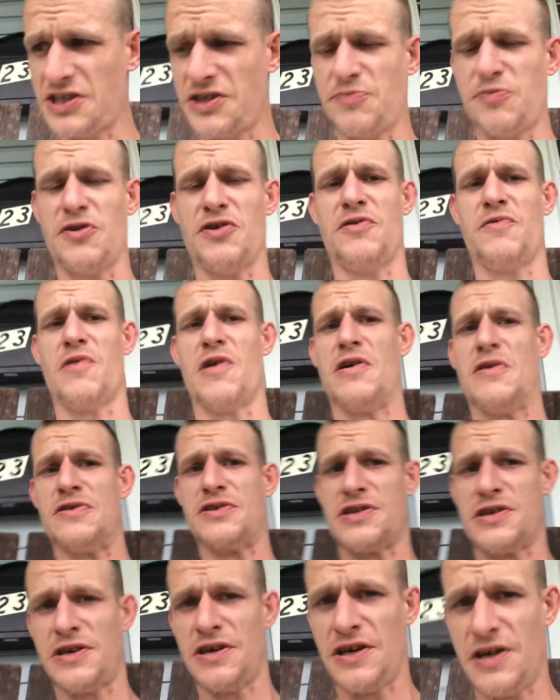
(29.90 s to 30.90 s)
It's pretty
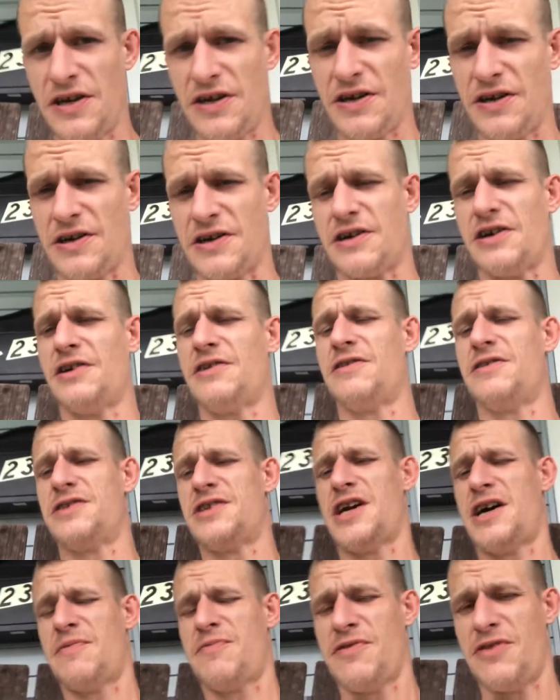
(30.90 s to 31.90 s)
gross. Cut on
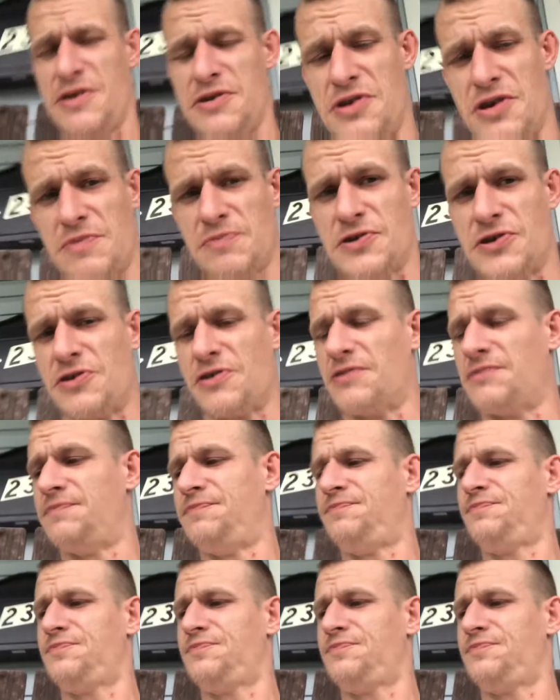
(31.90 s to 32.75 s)
top of the dumpster.